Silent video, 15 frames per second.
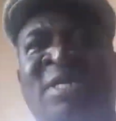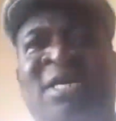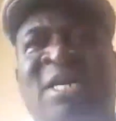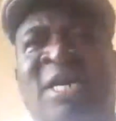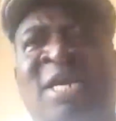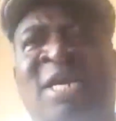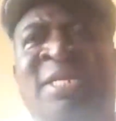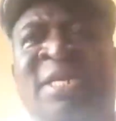
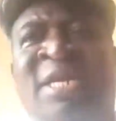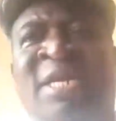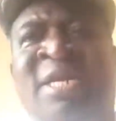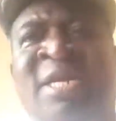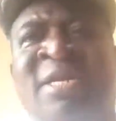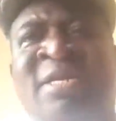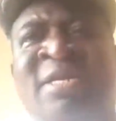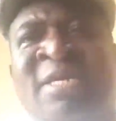And
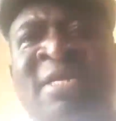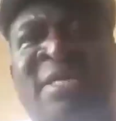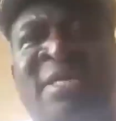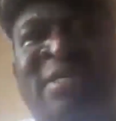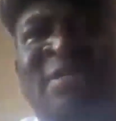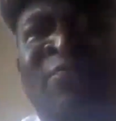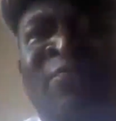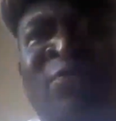
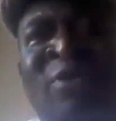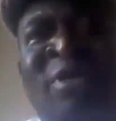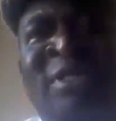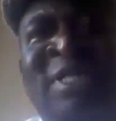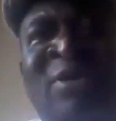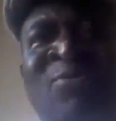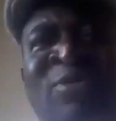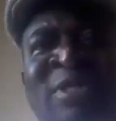if you understand what